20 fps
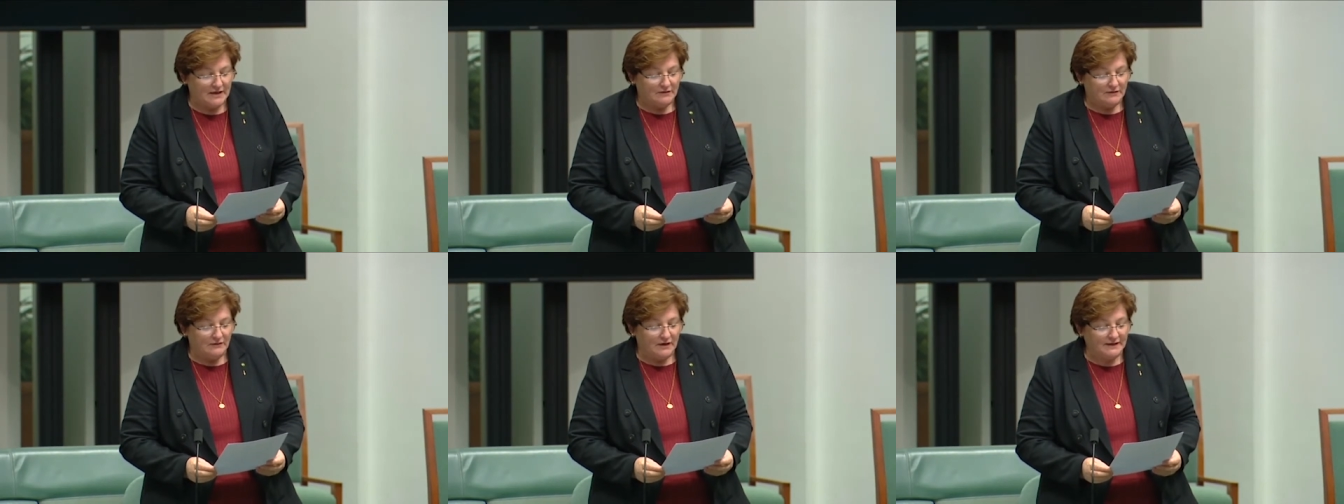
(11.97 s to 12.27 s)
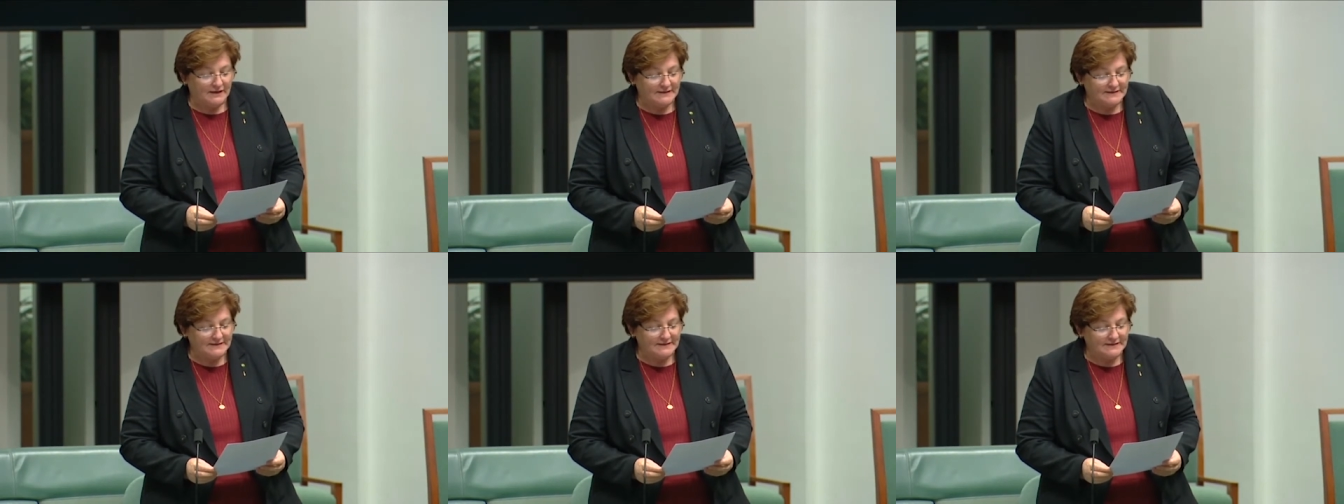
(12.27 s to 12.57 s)

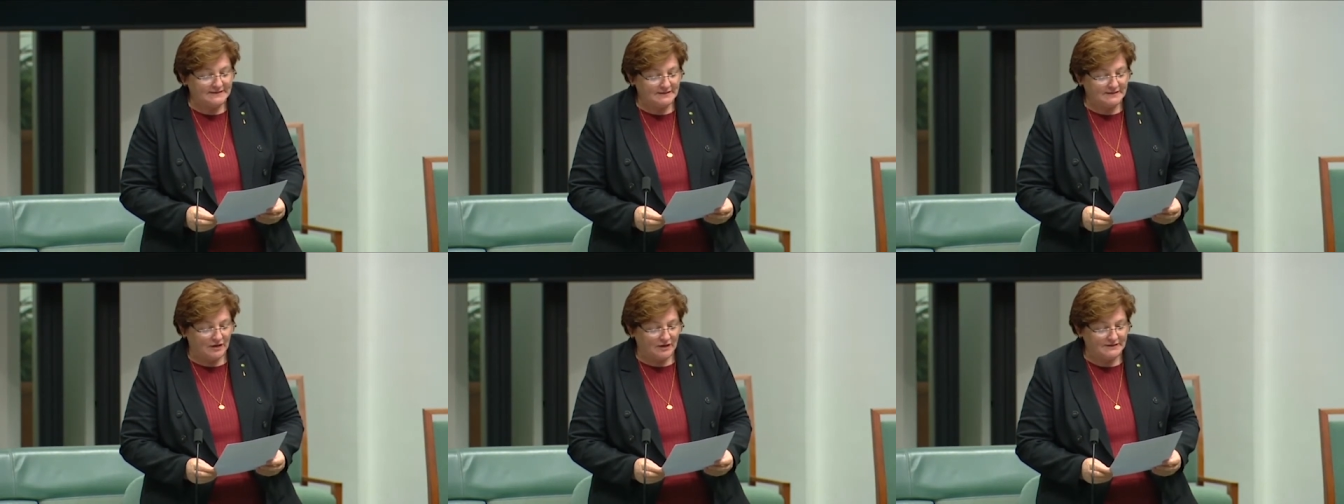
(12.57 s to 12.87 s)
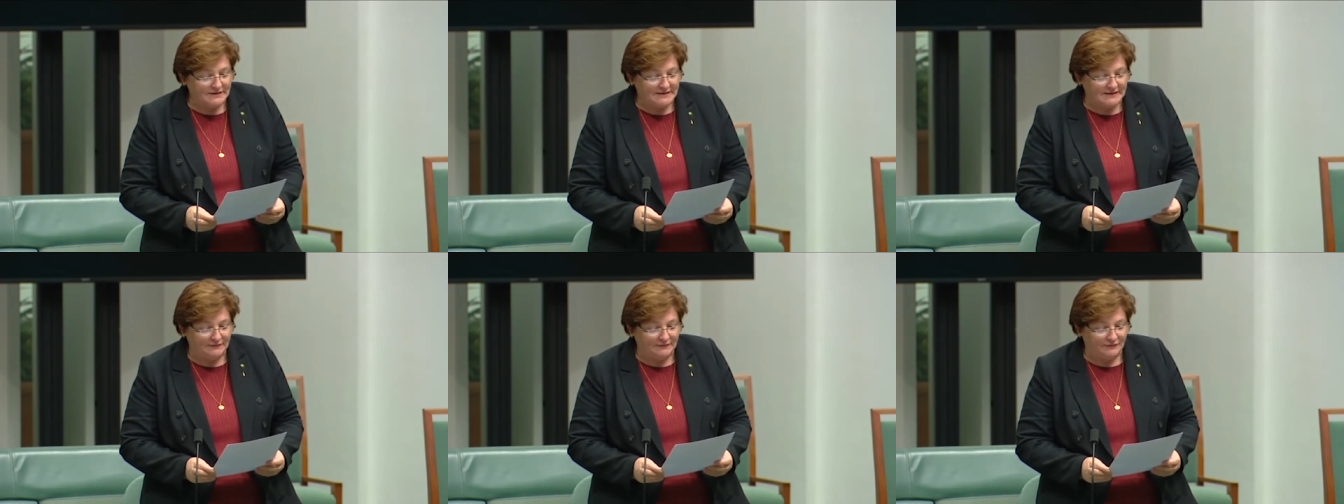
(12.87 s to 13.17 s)
Running since
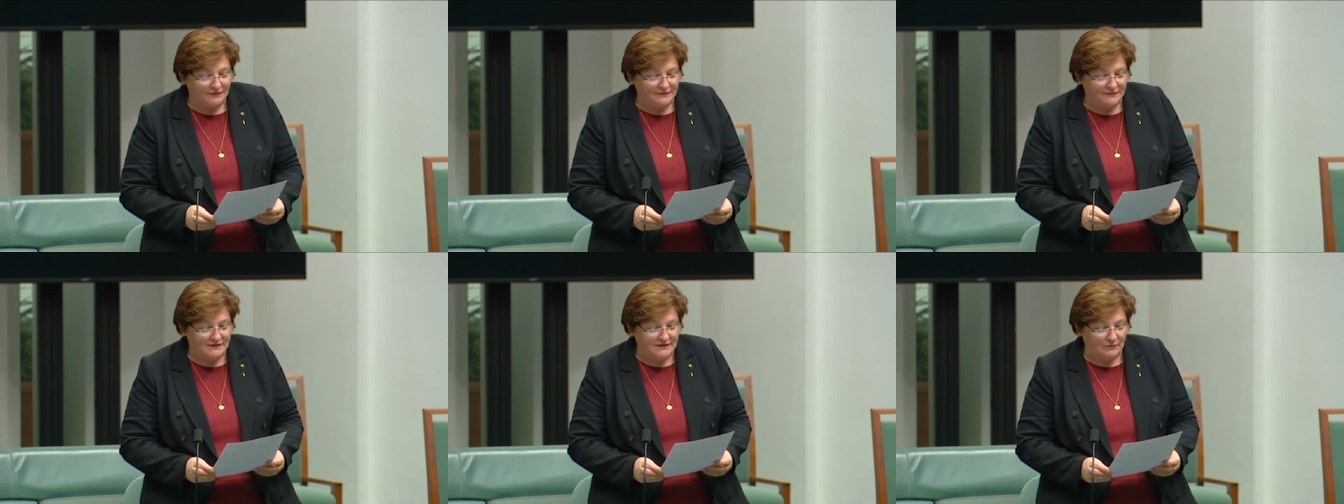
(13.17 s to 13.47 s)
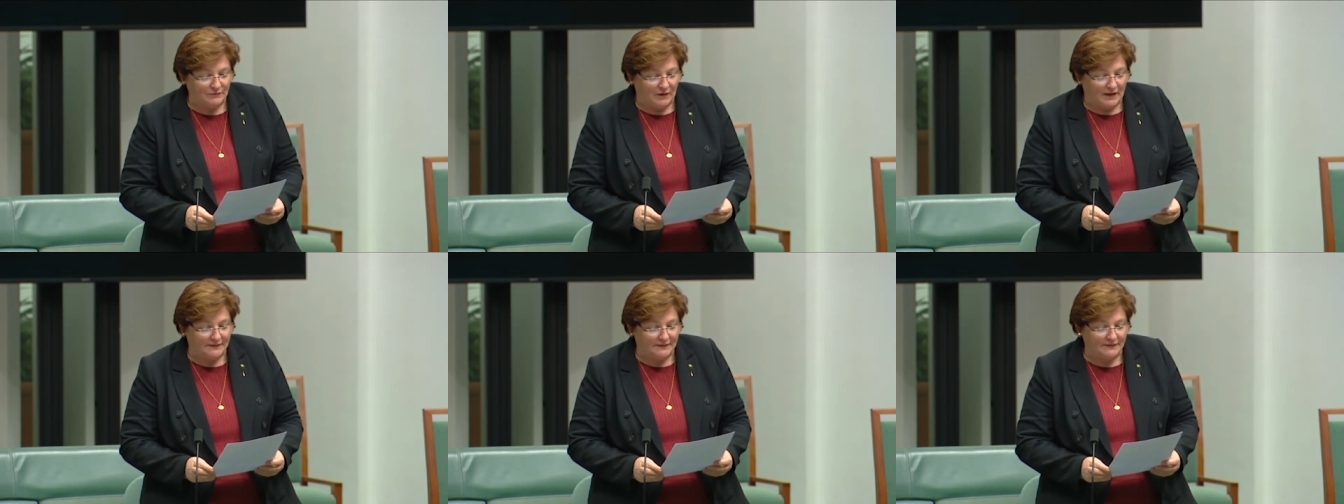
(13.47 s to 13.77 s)

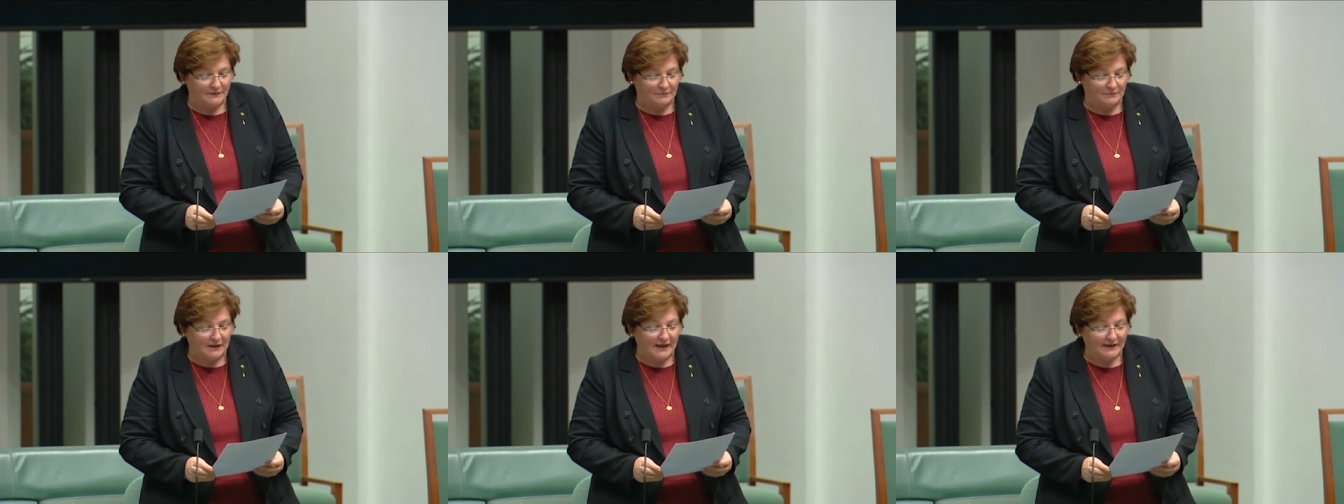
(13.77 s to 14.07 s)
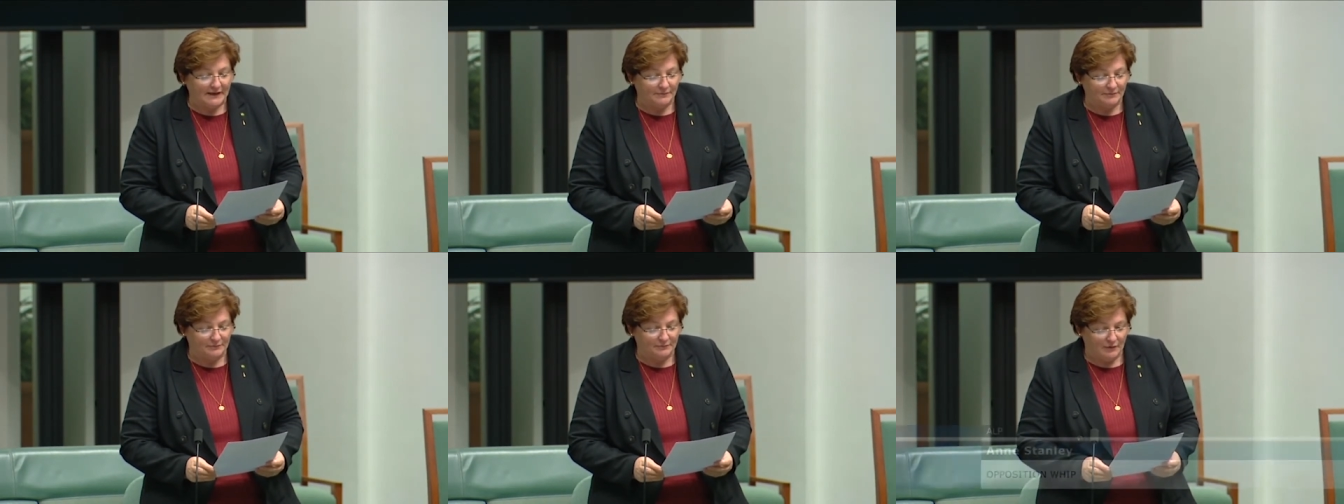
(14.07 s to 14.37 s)
1951, the
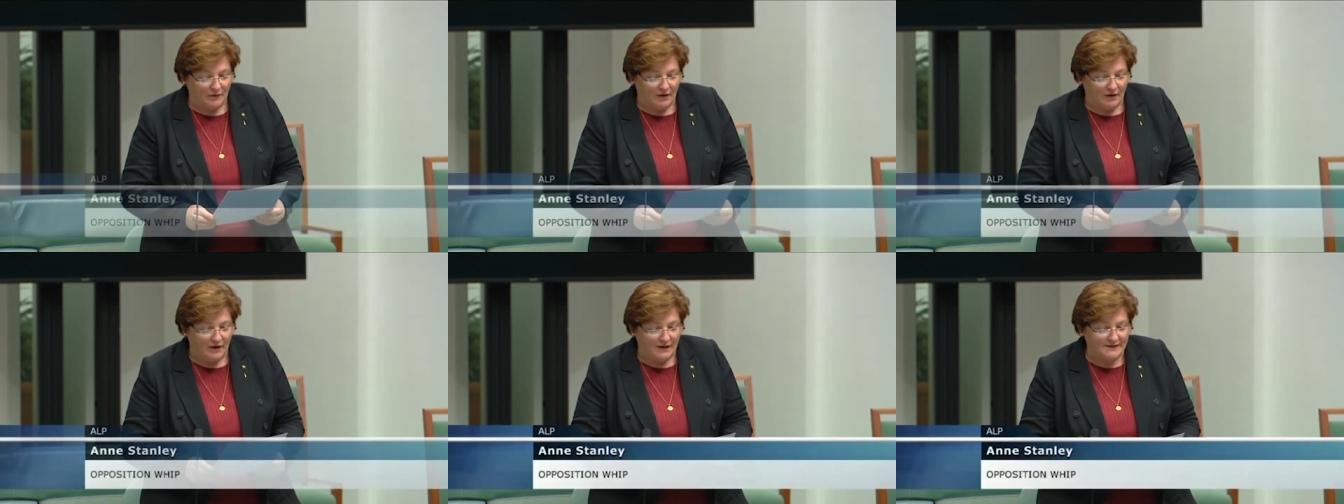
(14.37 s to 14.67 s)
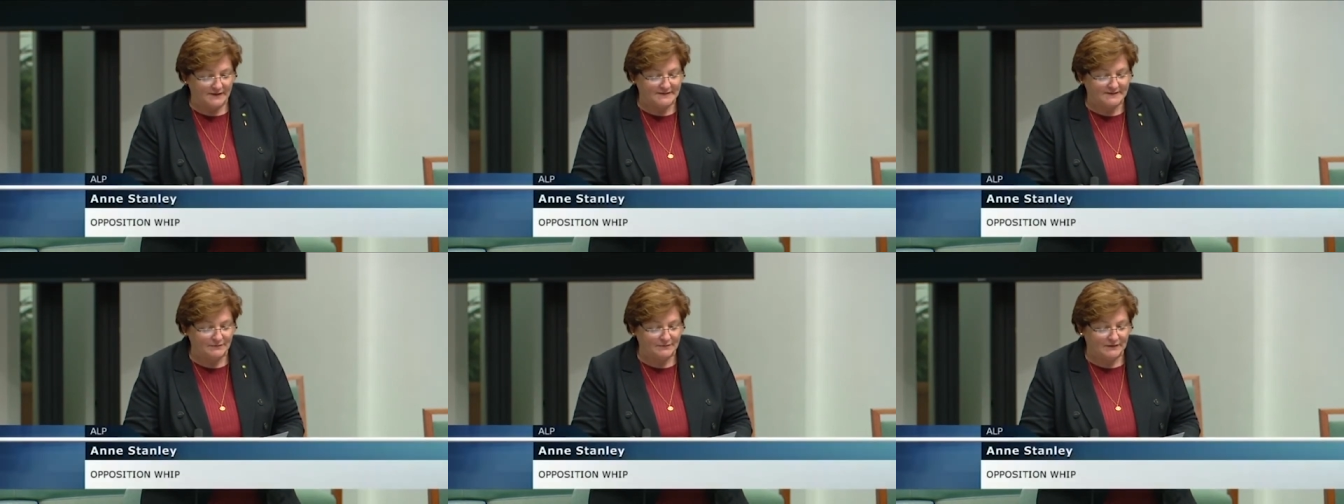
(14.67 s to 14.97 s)
Blake Prize,